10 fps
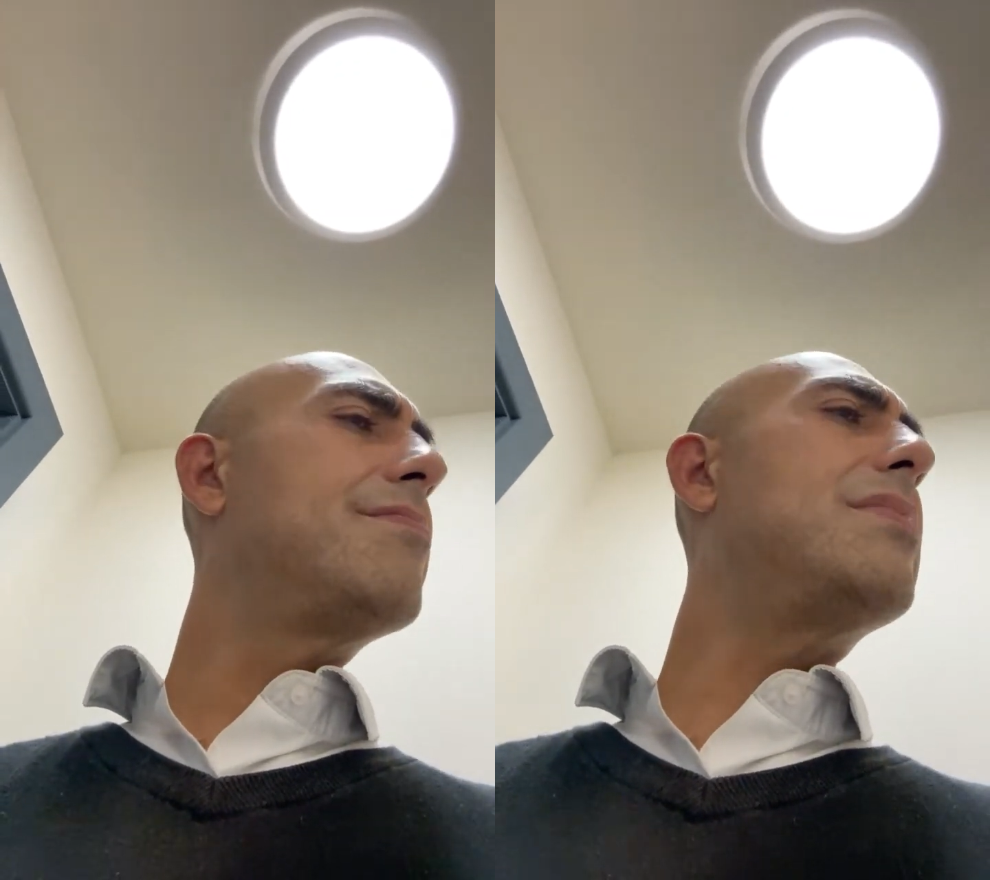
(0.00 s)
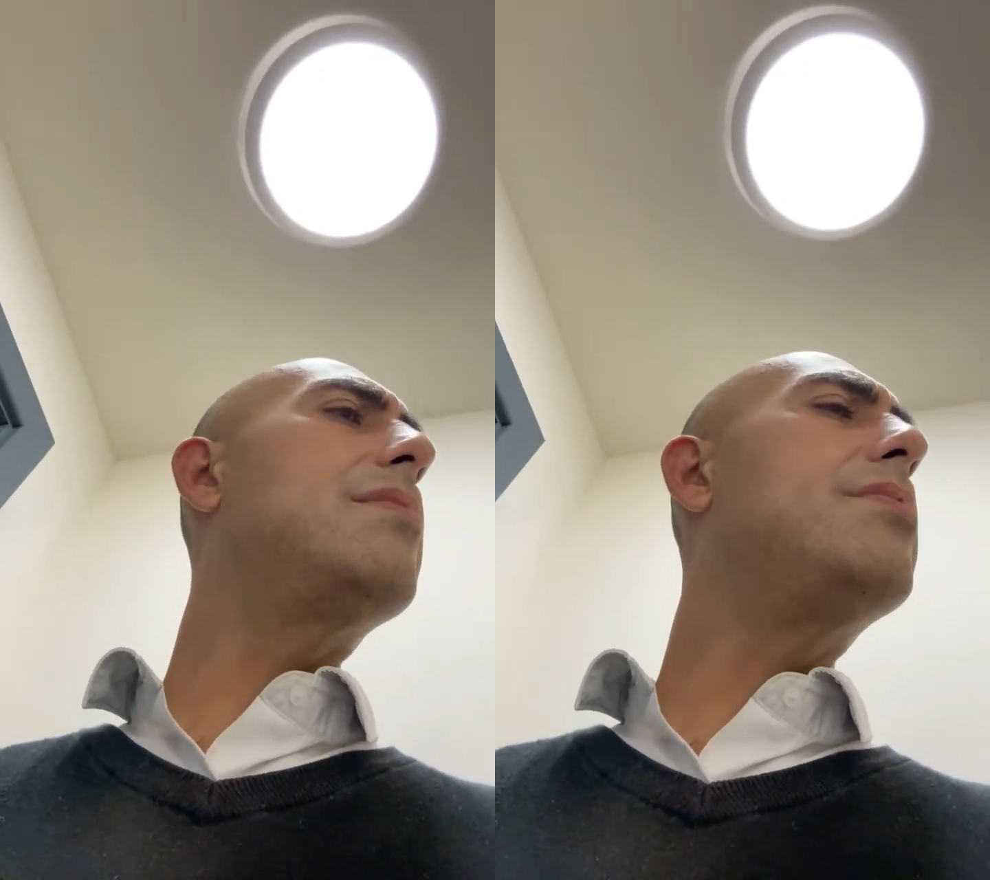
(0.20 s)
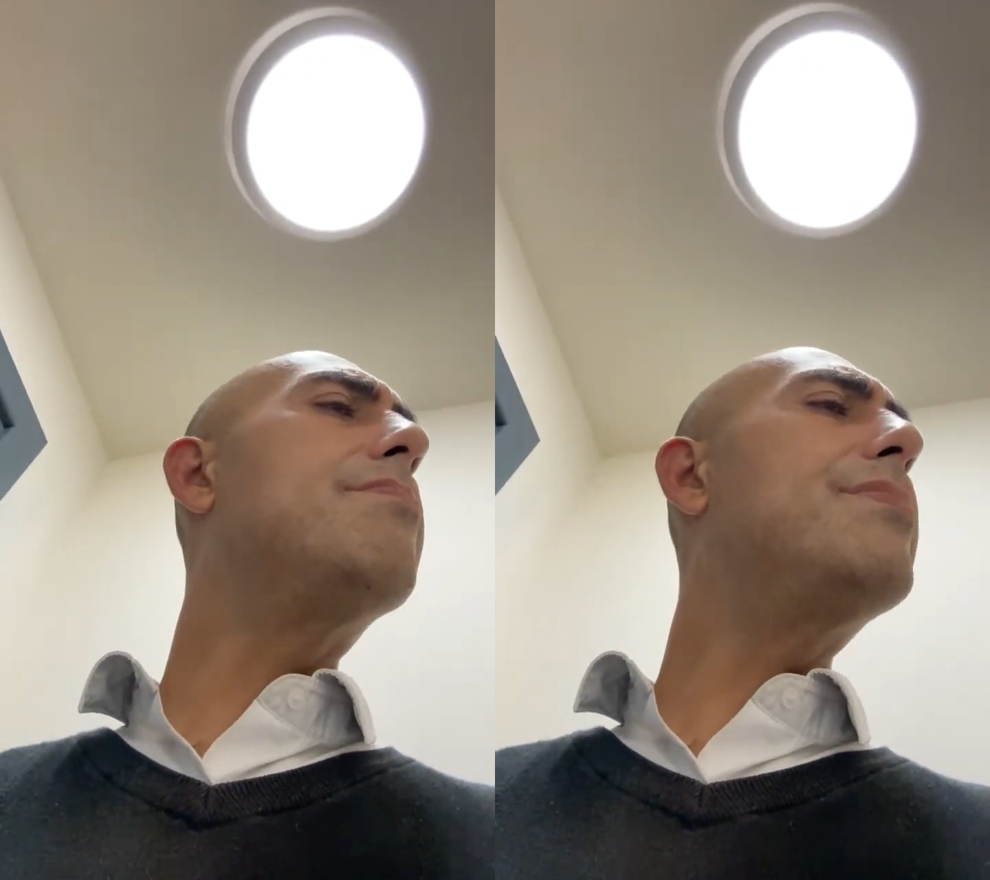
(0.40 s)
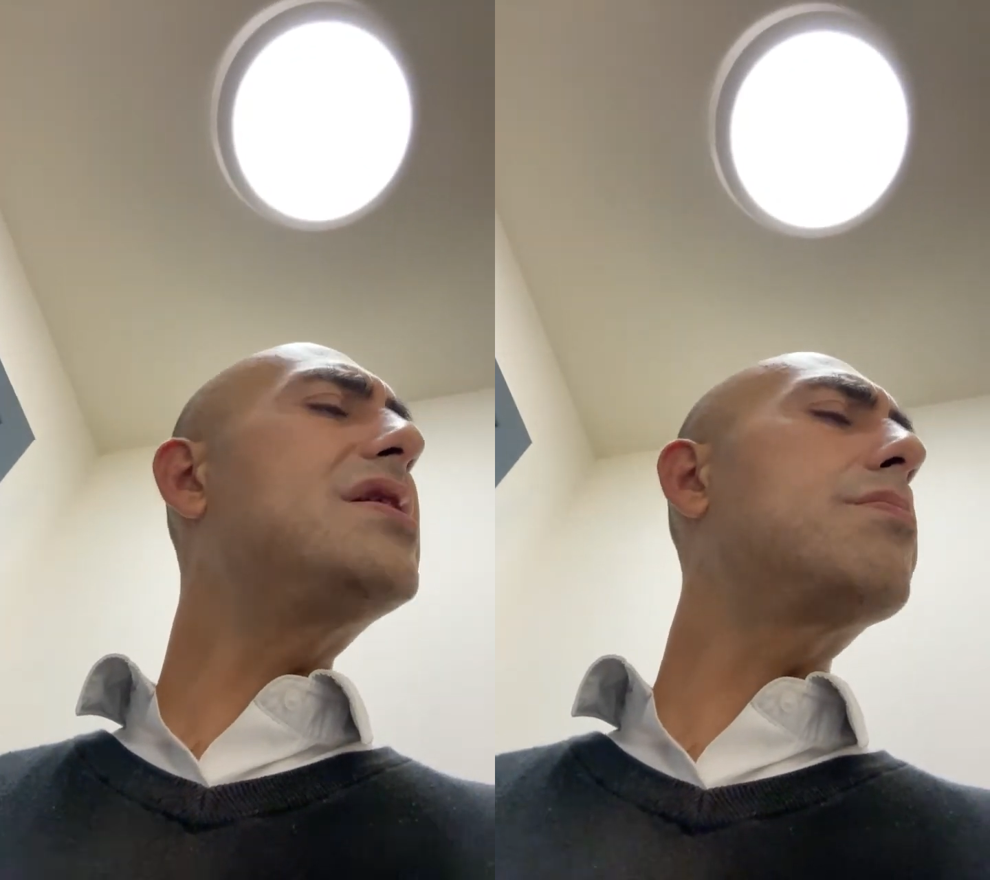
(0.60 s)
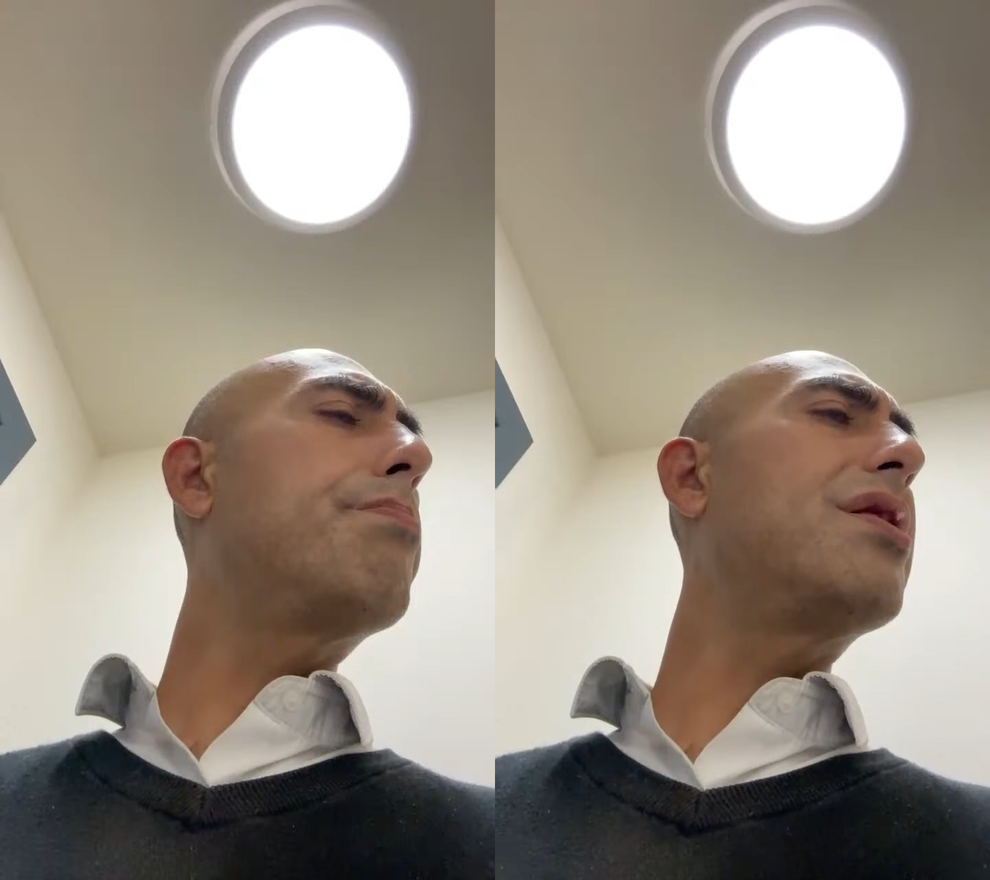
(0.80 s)
maybe
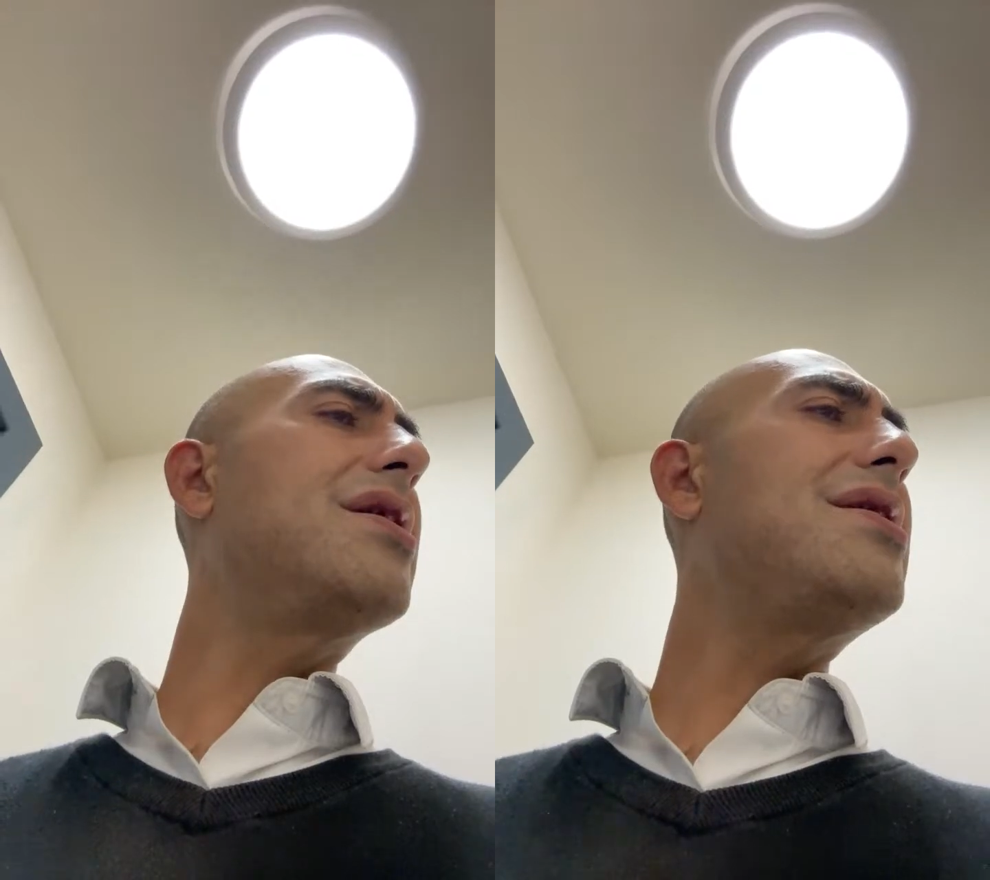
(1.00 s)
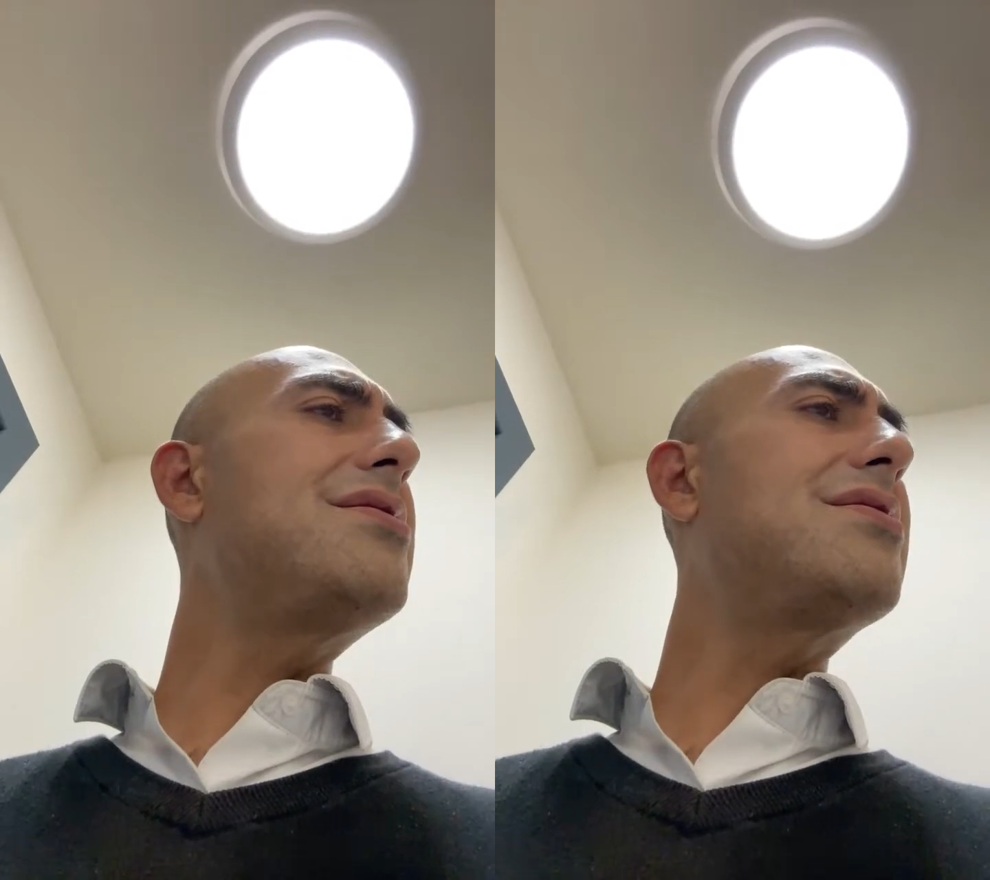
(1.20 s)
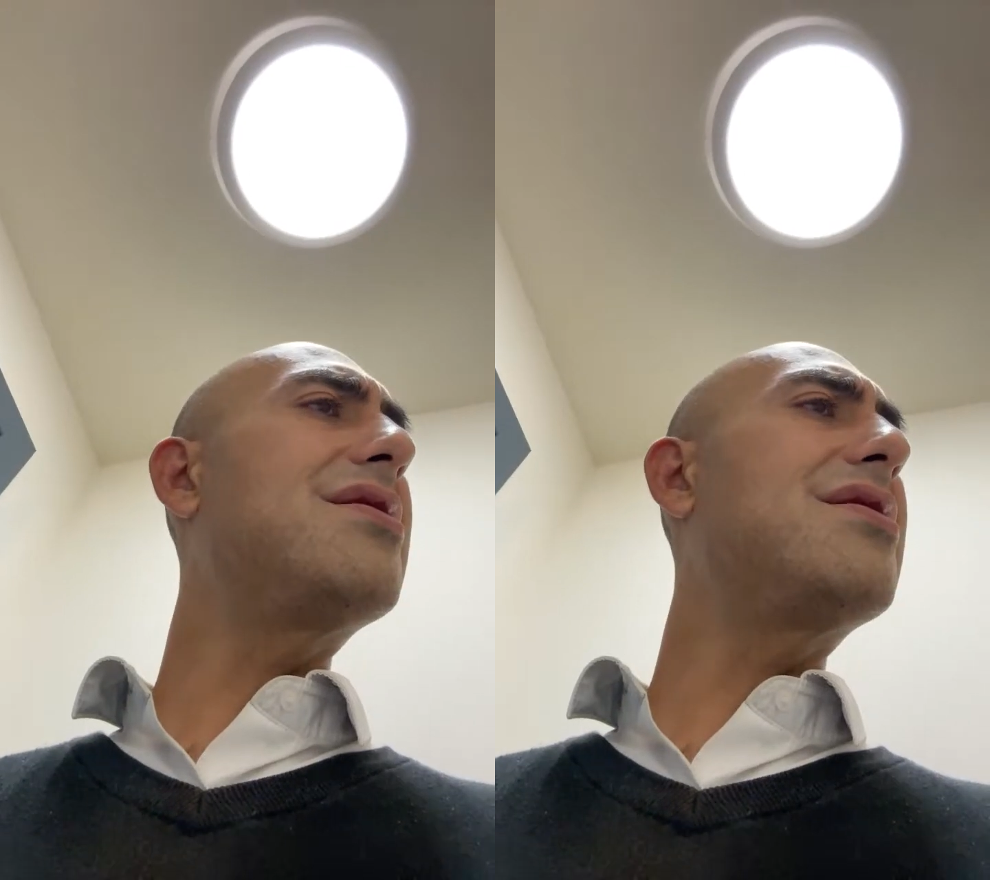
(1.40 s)
misplaced